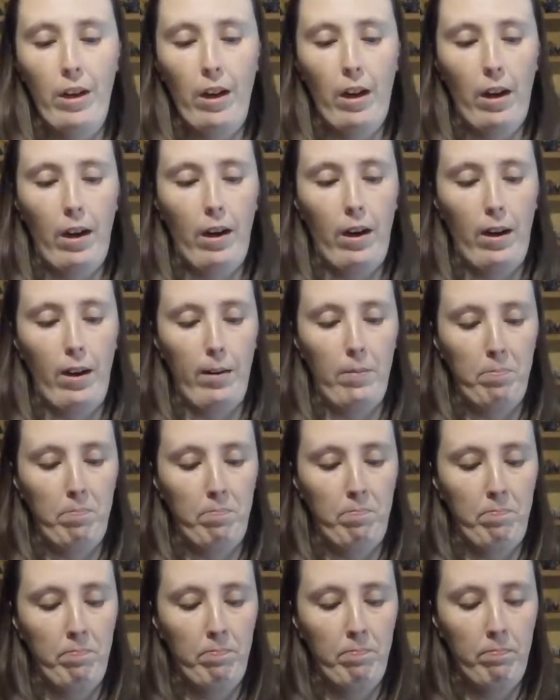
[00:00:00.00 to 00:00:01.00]

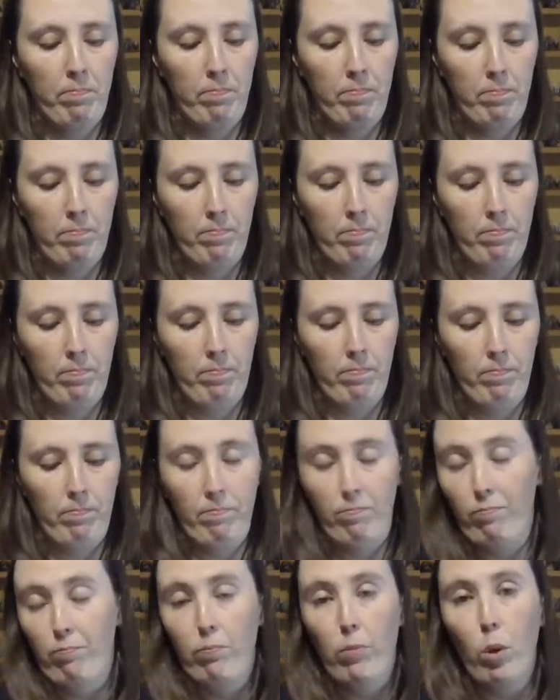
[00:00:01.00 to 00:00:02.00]

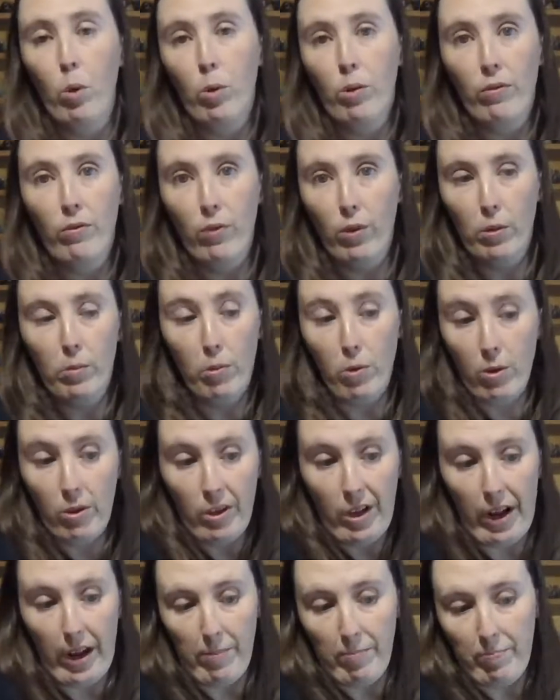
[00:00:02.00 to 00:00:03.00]
board for a
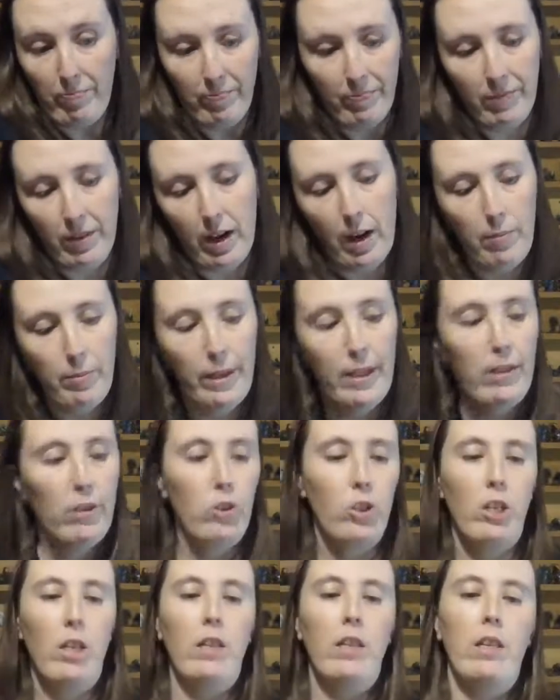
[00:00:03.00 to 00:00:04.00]
board game. I mean,
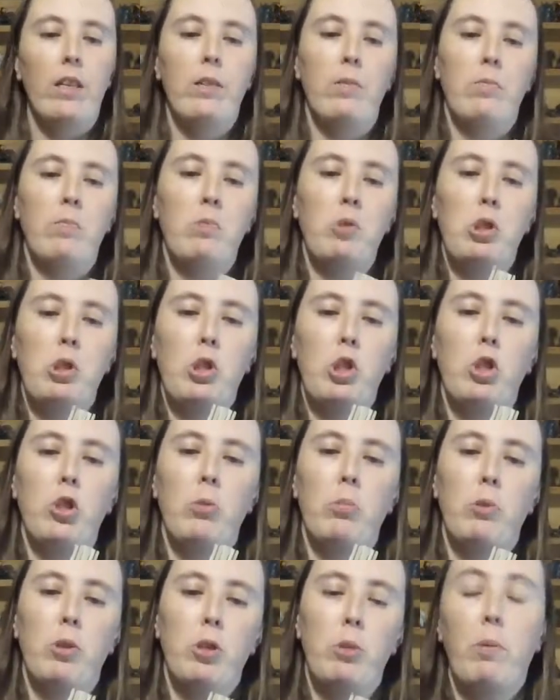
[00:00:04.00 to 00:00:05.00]
there's nothing
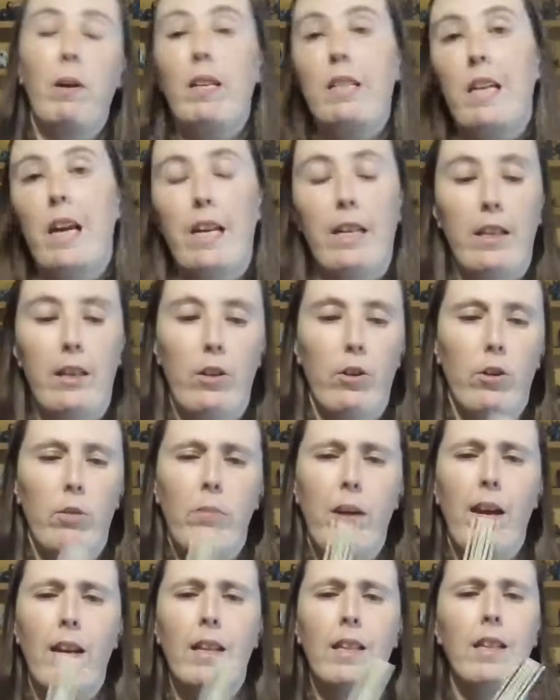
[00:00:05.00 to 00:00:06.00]
super spectacular
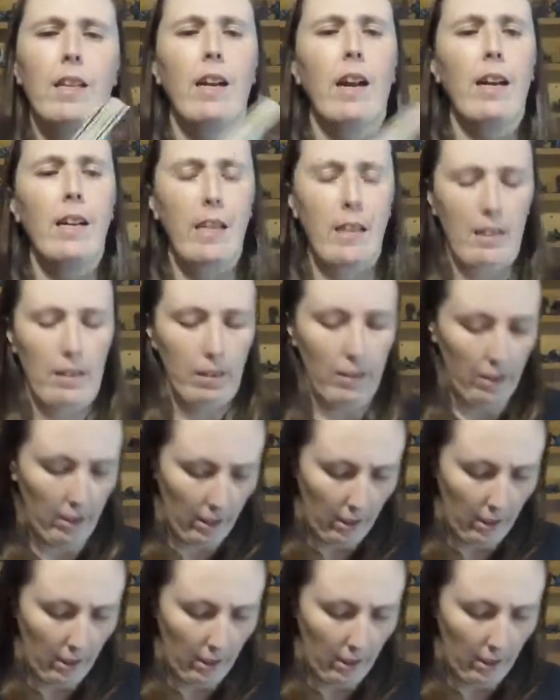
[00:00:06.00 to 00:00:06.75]
about it that I can